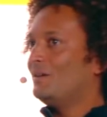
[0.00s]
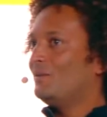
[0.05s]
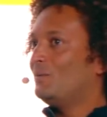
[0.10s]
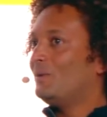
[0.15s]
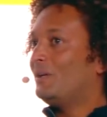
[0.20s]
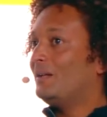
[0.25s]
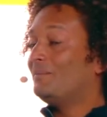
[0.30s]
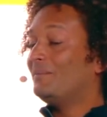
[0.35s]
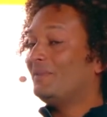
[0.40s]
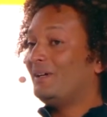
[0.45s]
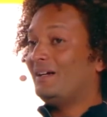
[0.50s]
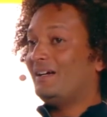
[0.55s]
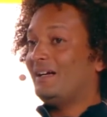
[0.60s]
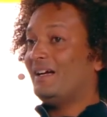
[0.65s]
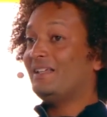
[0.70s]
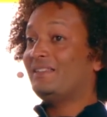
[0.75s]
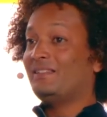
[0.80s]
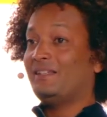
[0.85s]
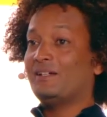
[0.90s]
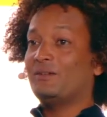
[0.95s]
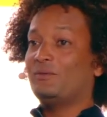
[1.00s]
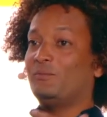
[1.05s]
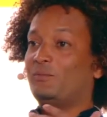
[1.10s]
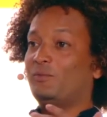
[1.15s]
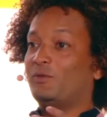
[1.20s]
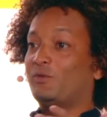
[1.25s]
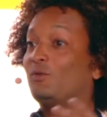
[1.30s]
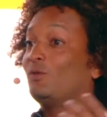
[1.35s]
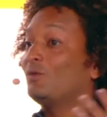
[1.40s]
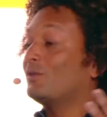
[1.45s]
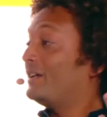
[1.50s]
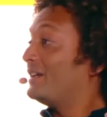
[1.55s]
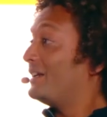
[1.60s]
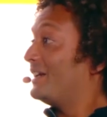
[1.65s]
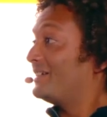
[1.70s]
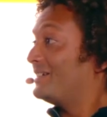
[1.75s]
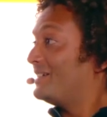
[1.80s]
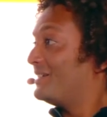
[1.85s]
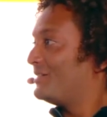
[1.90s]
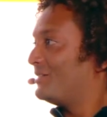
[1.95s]
Well, I think we're all
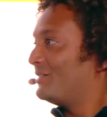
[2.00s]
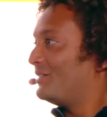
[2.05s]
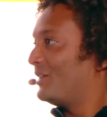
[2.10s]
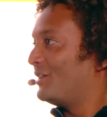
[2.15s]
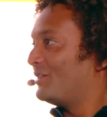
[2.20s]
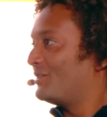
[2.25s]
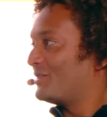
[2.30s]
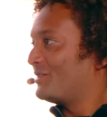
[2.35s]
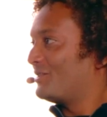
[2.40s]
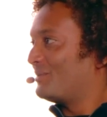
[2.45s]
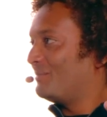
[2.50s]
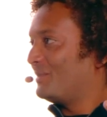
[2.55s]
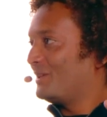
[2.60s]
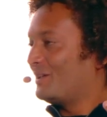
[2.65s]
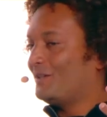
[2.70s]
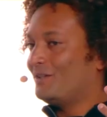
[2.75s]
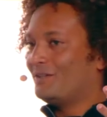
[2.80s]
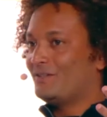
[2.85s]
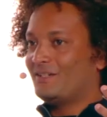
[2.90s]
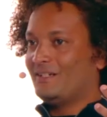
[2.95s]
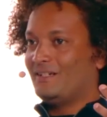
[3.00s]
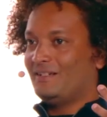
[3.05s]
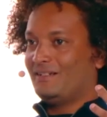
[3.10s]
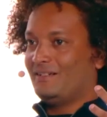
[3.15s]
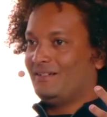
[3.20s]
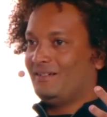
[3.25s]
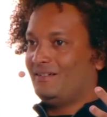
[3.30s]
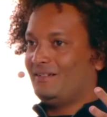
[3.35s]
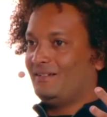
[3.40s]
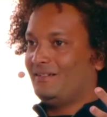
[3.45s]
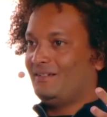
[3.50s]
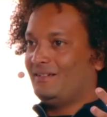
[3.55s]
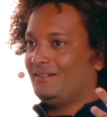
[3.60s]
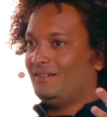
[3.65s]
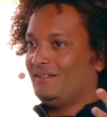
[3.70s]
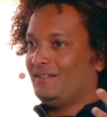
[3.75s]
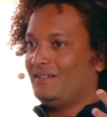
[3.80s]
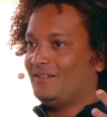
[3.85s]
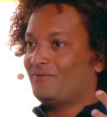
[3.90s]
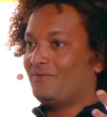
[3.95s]
connected to the ocean because it
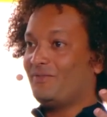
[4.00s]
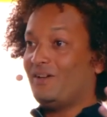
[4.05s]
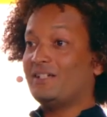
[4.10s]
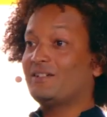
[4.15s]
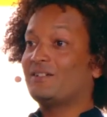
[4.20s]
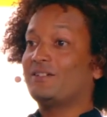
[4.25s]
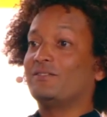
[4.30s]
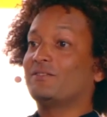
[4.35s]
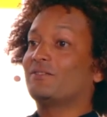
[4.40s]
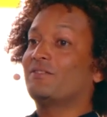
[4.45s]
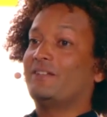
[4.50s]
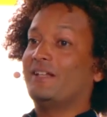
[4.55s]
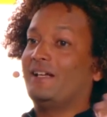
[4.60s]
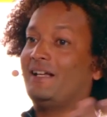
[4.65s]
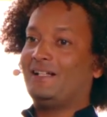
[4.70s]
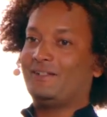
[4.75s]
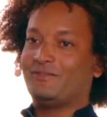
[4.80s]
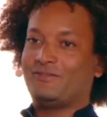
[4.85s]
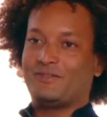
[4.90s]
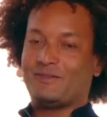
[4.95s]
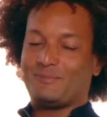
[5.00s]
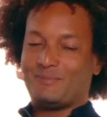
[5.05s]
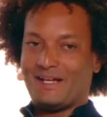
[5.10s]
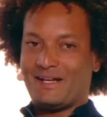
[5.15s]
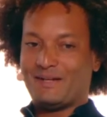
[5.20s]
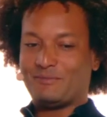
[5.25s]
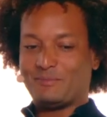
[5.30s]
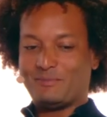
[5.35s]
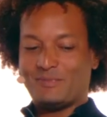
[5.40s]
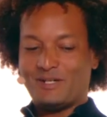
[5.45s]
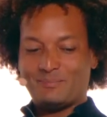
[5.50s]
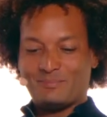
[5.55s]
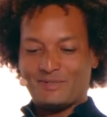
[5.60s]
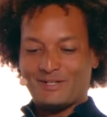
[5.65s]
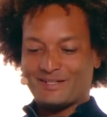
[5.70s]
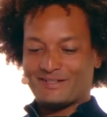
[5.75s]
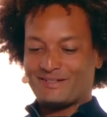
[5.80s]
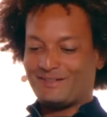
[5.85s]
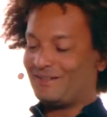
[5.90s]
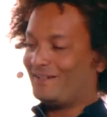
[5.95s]
is vital to the health of the planet. My
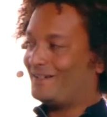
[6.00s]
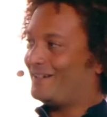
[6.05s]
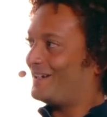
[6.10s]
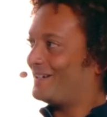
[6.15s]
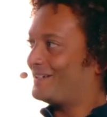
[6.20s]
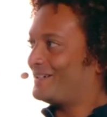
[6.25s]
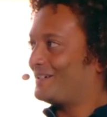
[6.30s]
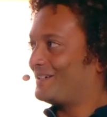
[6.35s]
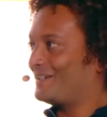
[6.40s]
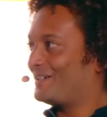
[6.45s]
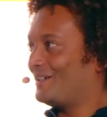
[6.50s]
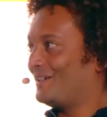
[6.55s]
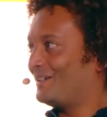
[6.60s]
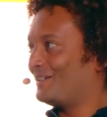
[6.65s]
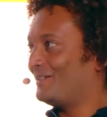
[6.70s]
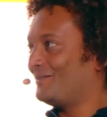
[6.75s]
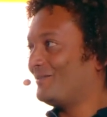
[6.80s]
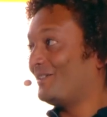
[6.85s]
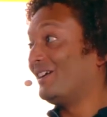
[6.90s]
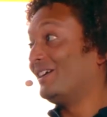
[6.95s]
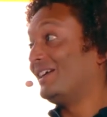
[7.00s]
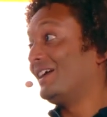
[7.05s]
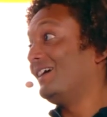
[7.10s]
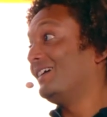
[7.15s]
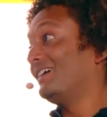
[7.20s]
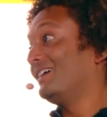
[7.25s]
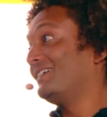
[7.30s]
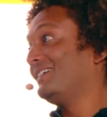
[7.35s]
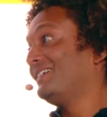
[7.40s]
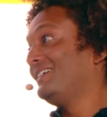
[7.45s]
personal connection started very young.